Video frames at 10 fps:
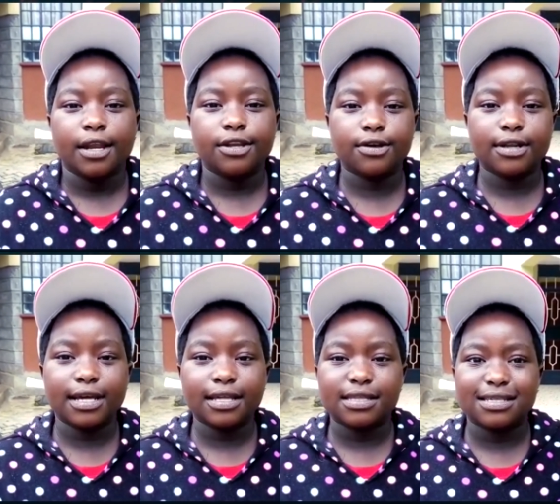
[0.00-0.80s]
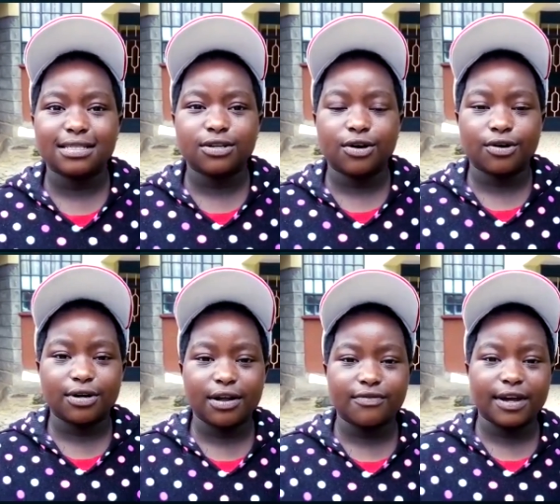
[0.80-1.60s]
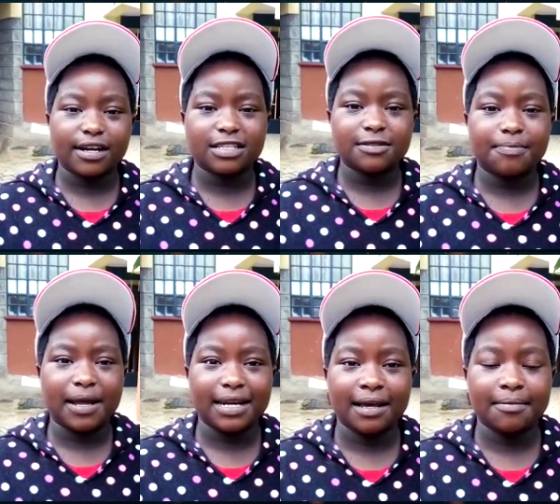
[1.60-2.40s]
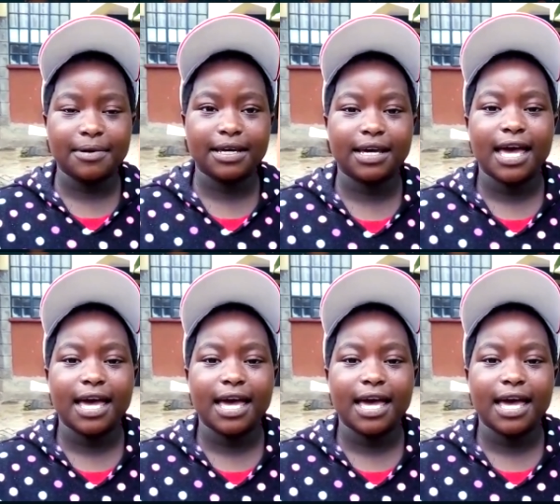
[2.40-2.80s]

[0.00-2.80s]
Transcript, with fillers: During this coronavirus pandemic,